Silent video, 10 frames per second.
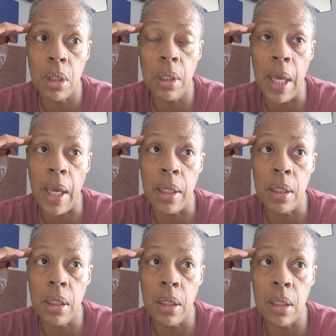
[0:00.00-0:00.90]
that
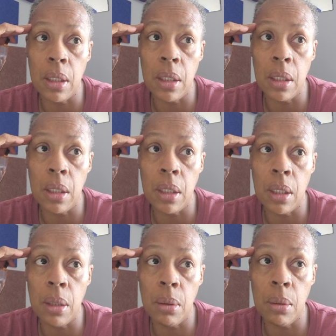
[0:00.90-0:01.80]

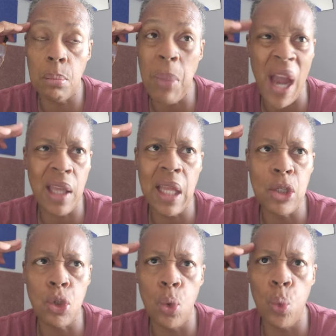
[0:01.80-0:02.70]

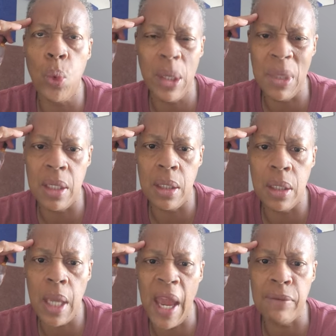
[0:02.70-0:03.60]
biological
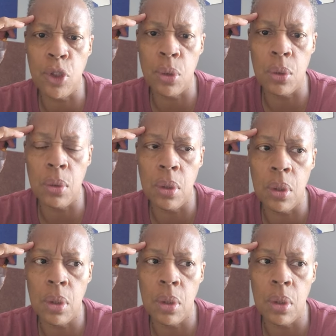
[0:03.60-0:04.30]
women have to